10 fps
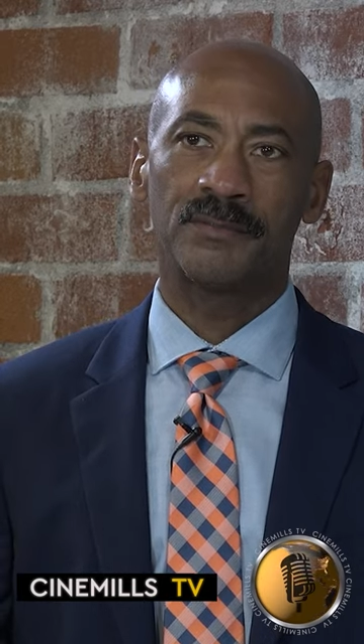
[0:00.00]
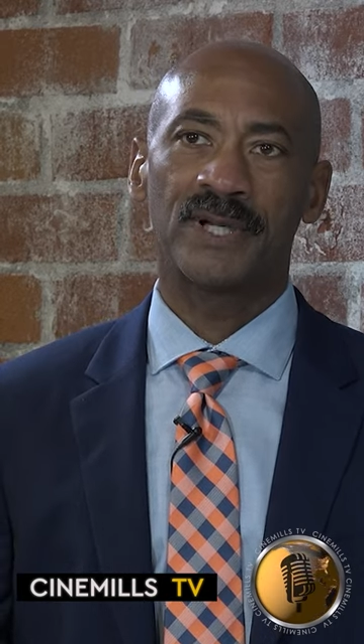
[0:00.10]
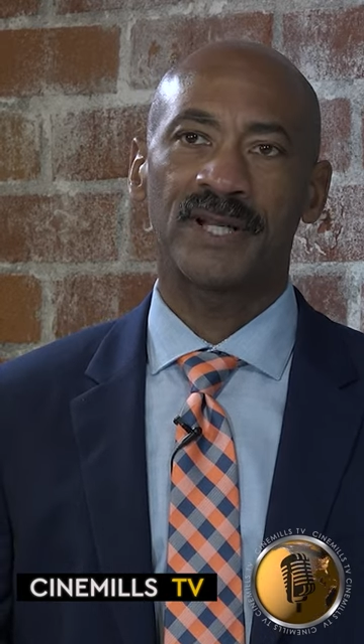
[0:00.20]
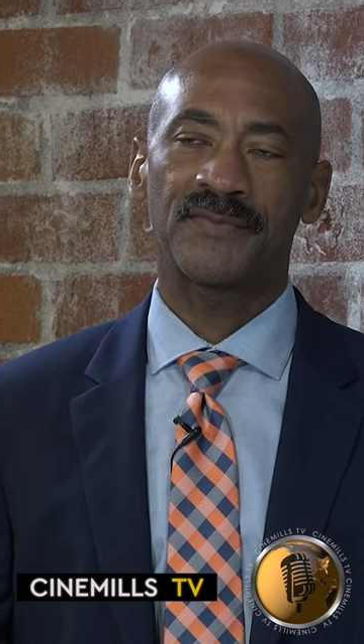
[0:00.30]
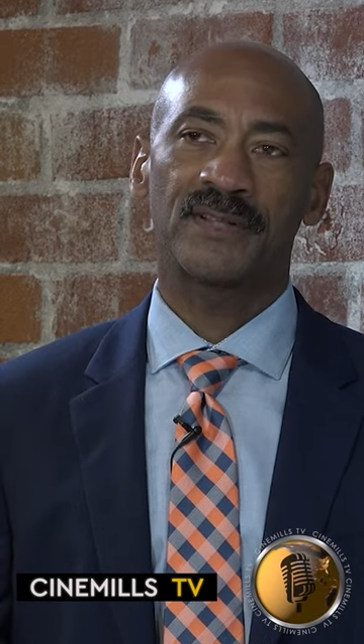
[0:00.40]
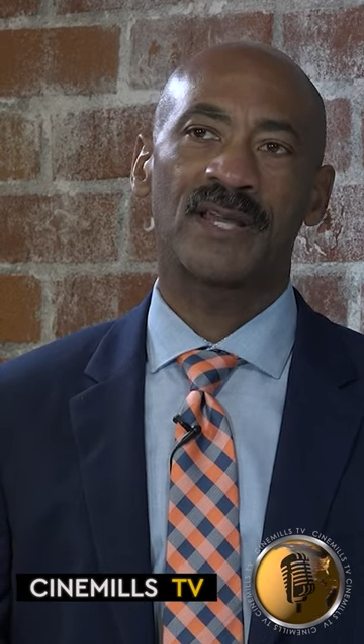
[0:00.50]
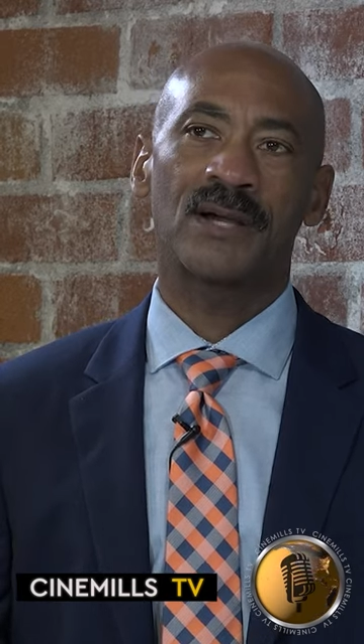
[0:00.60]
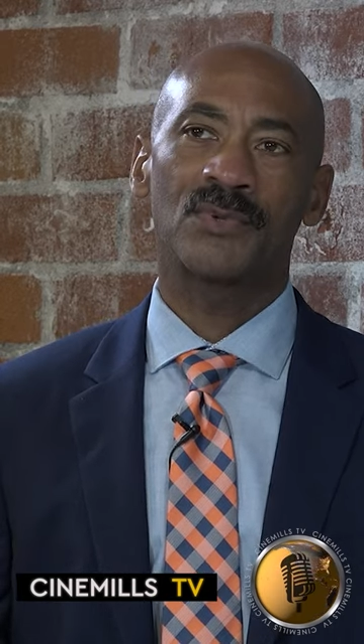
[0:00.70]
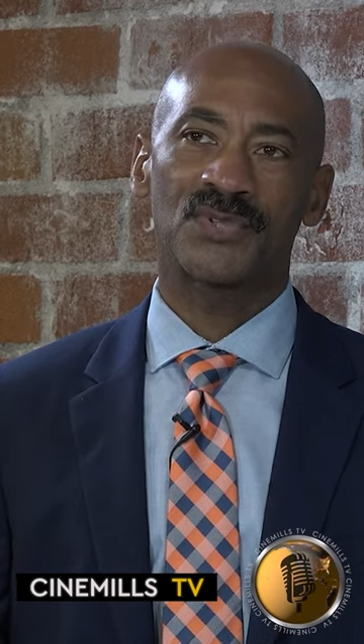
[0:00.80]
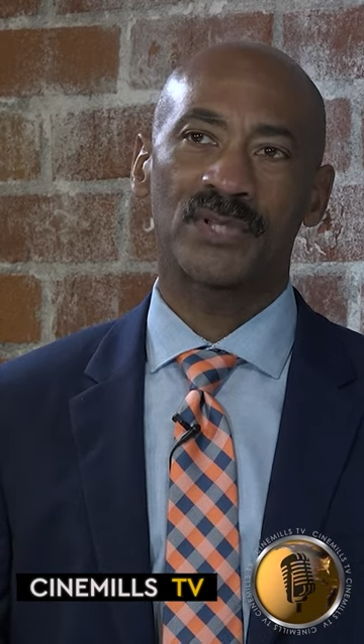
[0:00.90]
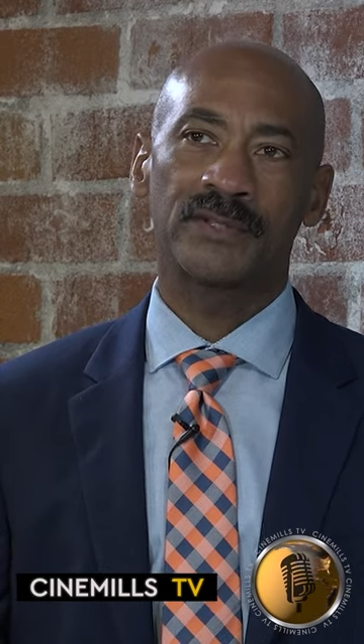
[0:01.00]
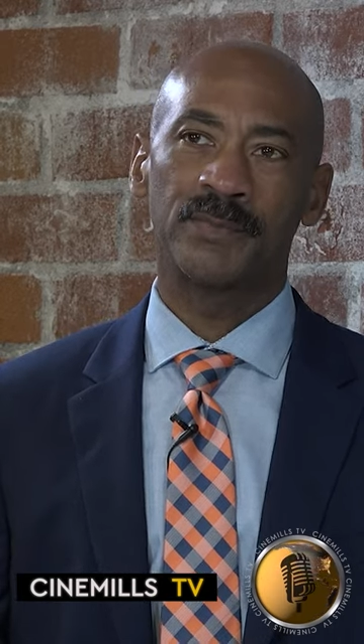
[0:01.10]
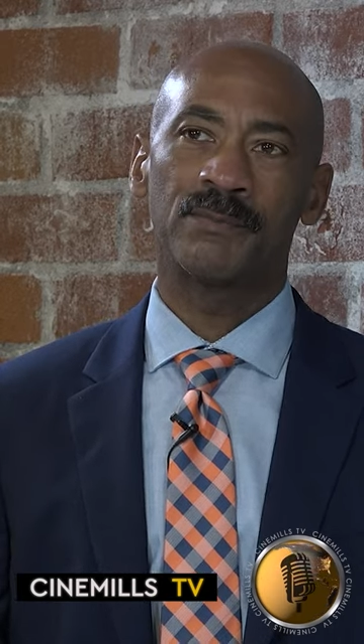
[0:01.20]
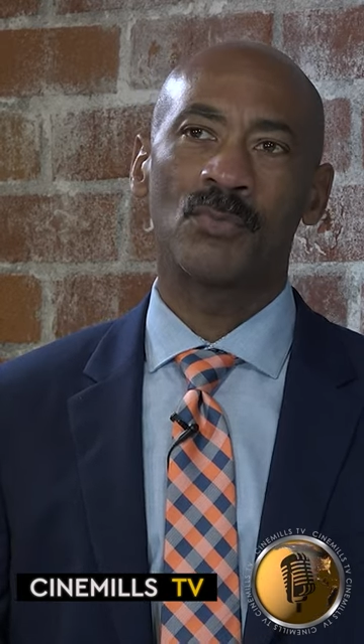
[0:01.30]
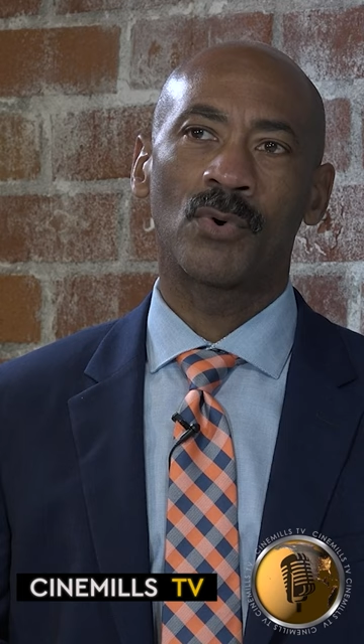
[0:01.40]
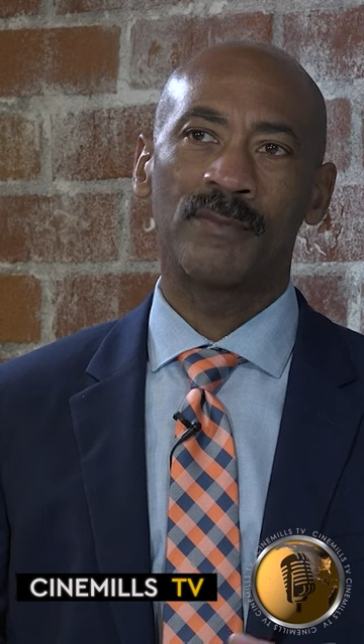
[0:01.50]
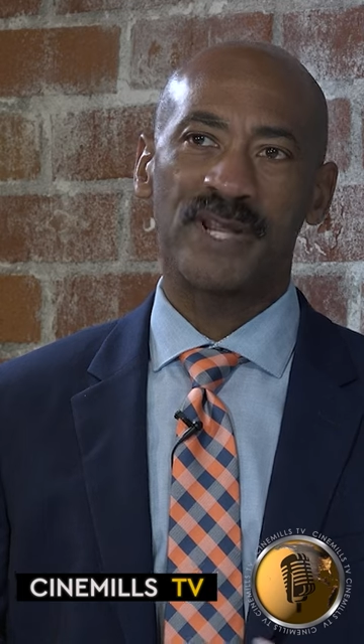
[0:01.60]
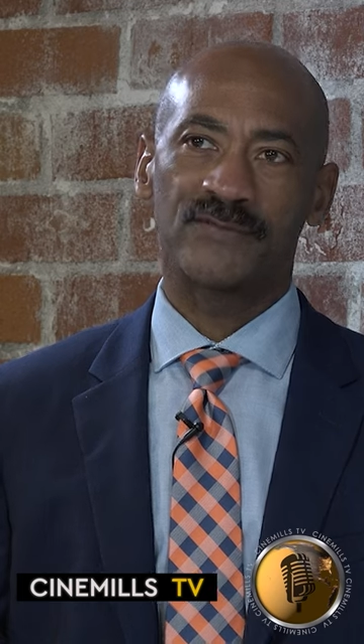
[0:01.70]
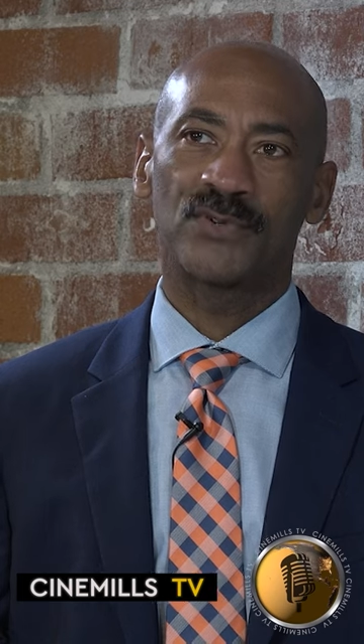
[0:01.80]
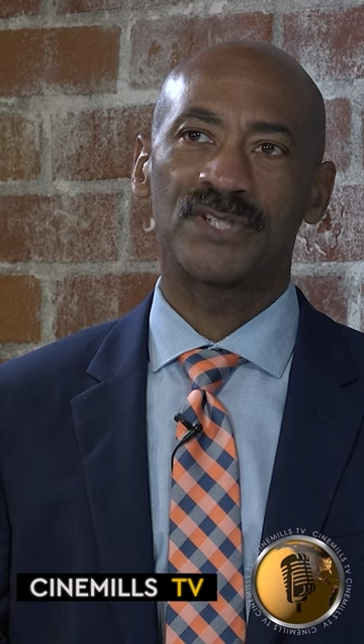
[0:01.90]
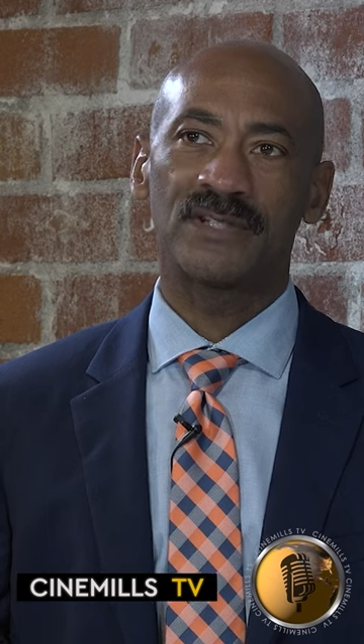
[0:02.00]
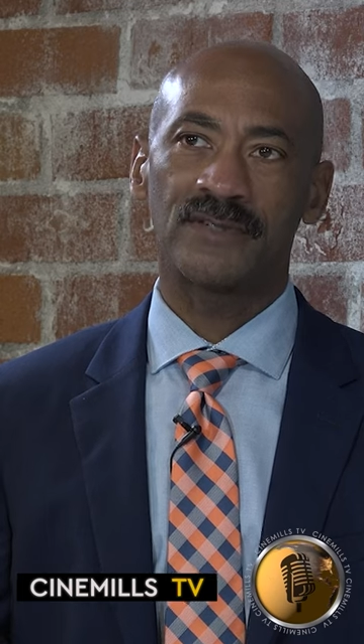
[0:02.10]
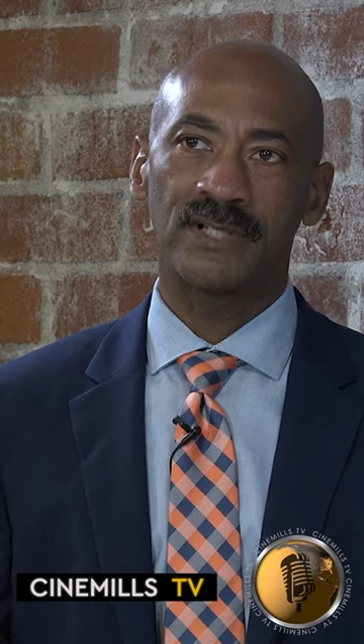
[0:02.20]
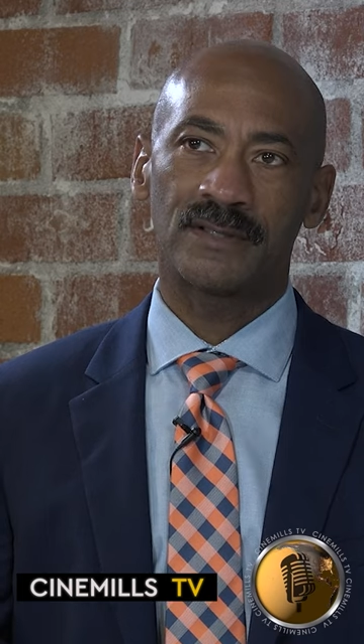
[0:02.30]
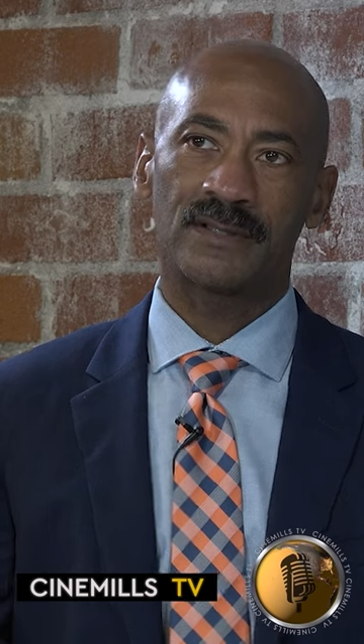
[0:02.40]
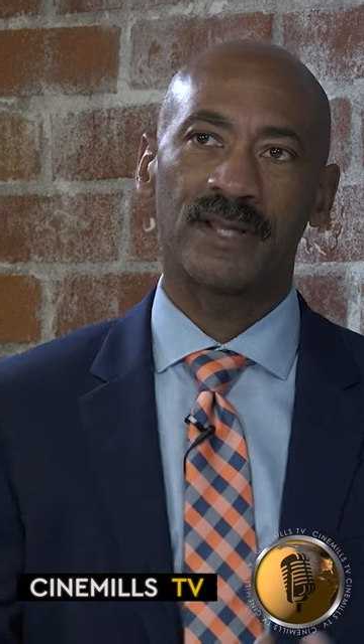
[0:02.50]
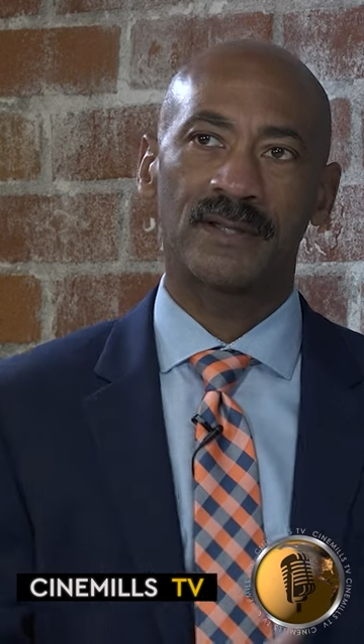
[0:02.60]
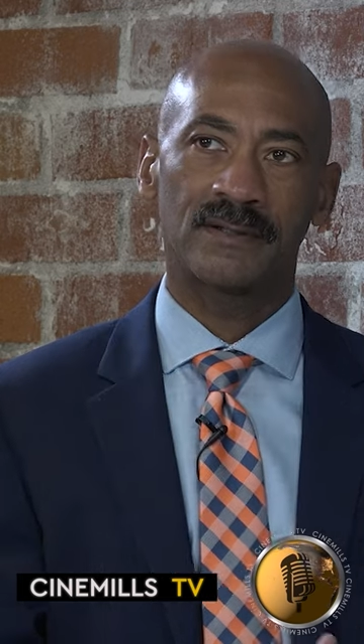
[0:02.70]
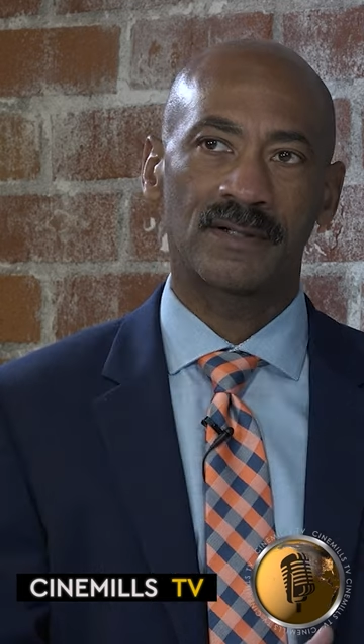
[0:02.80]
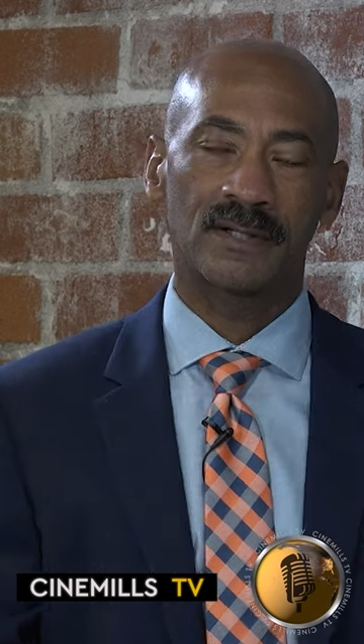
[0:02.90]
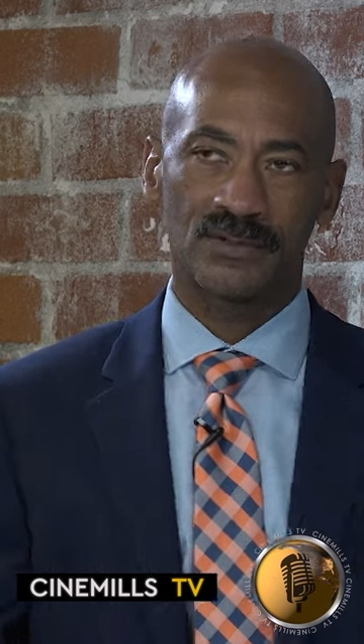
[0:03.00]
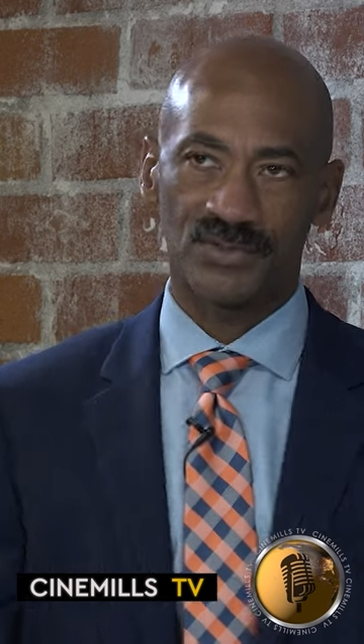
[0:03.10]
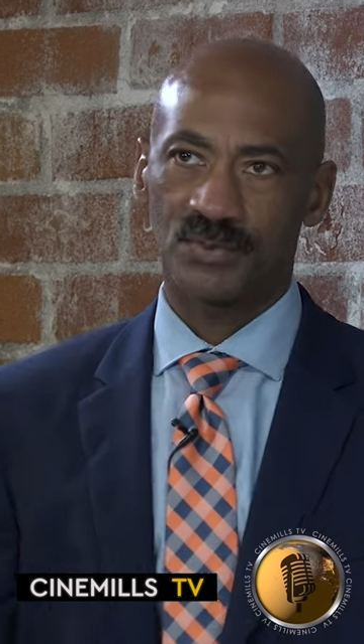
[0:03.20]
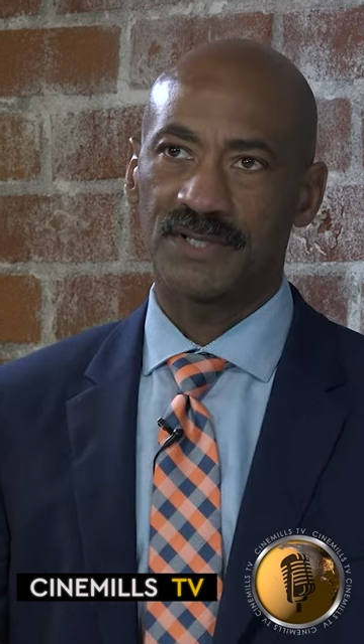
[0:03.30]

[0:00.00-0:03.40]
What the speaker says: but I think that was a little bit more made for TV than Colors